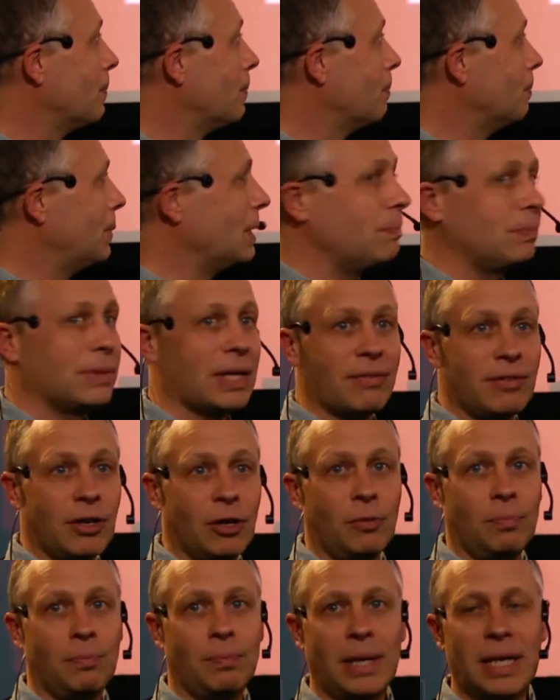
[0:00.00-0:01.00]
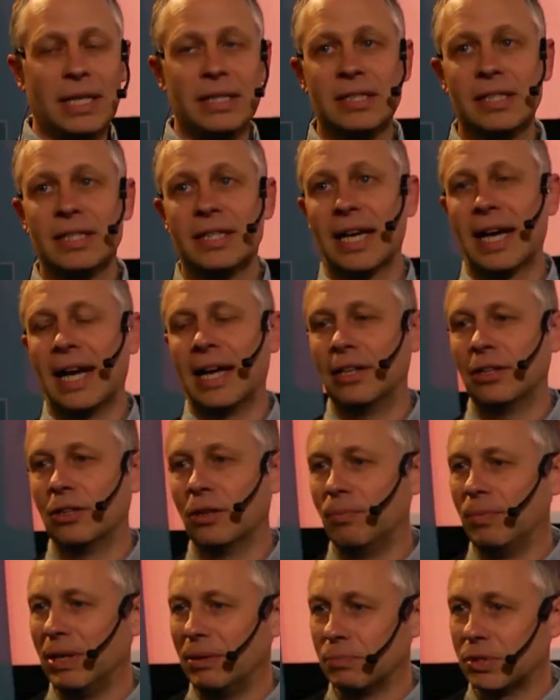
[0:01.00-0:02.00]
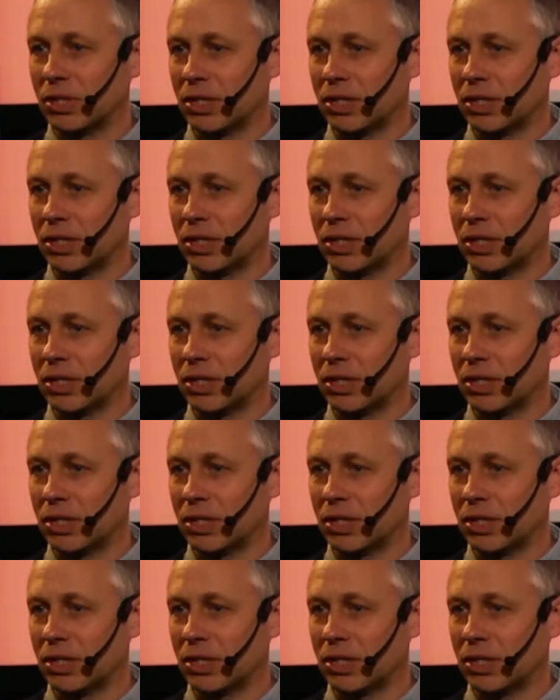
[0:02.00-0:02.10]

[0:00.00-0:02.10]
BIM developments and the BIM